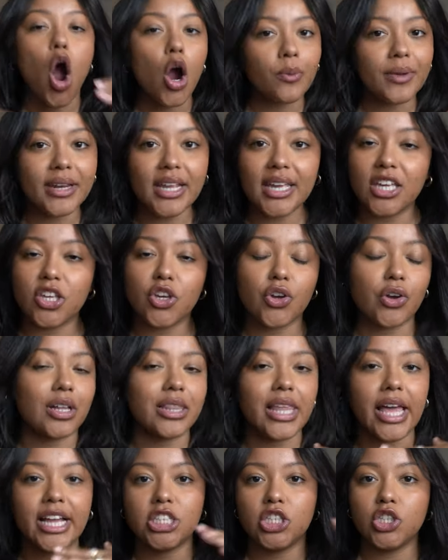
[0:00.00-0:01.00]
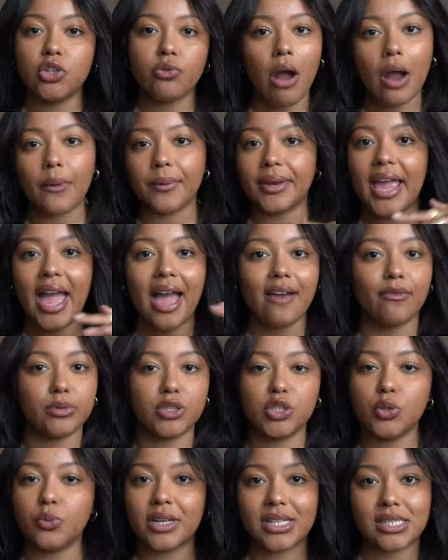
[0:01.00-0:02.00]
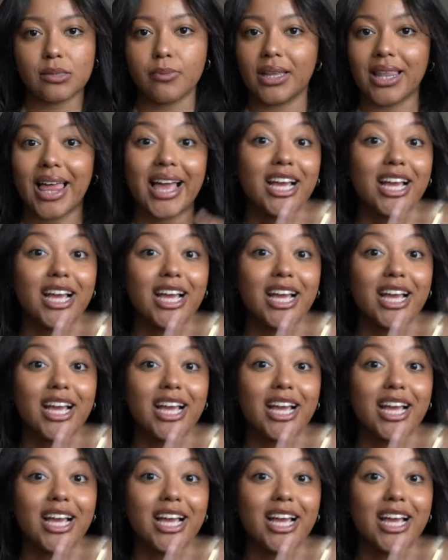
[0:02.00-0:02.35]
already in your collection, you already have what you want to smell